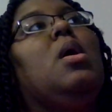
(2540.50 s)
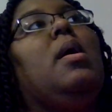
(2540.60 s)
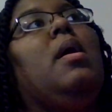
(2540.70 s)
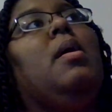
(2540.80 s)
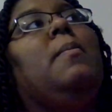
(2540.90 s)

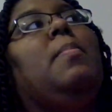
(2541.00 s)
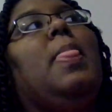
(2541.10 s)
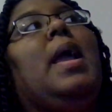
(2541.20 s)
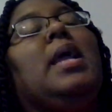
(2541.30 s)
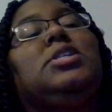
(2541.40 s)
Um,
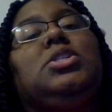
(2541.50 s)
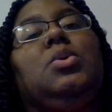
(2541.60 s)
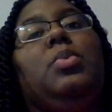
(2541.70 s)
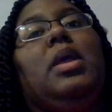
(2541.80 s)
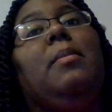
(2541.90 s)
I
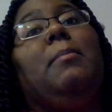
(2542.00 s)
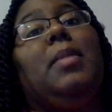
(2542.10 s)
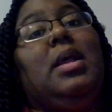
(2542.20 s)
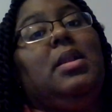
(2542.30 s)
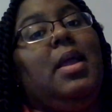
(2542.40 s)
actually went
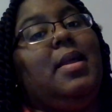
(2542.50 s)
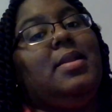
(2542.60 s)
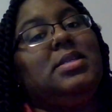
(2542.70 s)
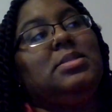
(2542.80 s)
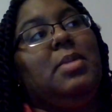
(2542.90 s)
Monday,
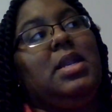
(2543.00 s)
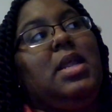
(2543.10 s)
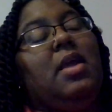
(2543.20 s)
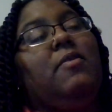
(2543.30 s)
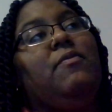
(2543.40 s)
this
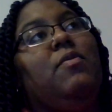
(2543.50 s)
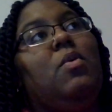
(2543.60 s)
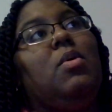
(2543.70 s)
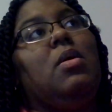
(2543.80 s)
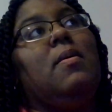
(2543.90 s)
Monday,
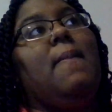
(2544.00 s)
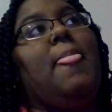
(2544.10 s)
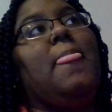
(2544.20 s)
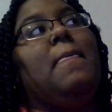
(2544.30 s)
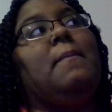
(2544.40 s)
for
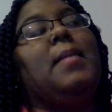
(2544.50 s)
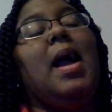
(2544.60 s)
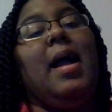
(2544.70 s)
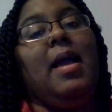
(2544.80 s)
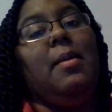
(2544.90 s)

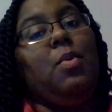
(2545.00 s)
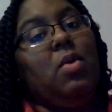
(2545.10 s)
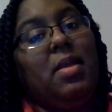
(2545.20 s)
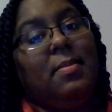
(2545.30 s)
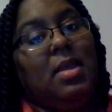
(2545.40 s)
my eye
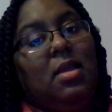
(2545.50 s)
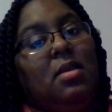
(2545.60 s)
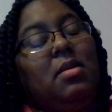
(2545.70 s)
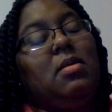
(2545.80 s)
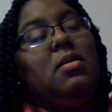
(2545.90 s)

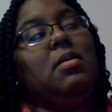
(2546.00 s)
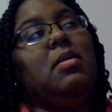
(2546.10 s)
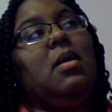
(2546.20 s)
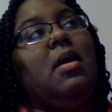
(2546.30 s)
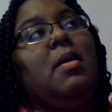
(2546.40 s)
appointment.
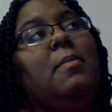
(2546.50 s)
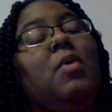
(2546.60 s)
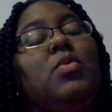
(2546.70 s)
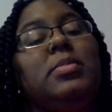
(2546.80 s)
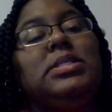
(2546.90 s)
Uh,
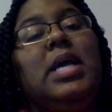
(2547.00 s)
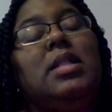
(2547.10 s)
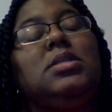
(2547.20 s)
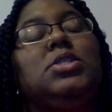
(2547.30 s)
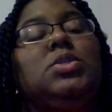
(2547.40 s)
my
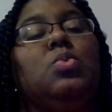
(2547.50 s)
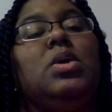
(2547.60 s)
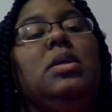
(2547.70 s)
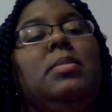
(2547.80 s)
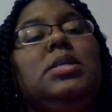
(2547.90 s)
rheumatologist
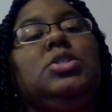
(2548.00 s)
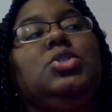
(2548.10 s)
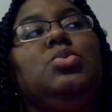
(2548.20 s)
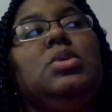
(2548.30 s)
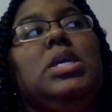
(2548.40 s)
wanted me
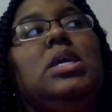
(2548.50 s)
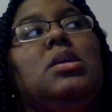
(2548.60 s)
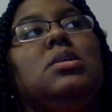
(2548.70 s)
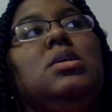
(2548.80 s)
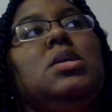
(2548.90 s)
to get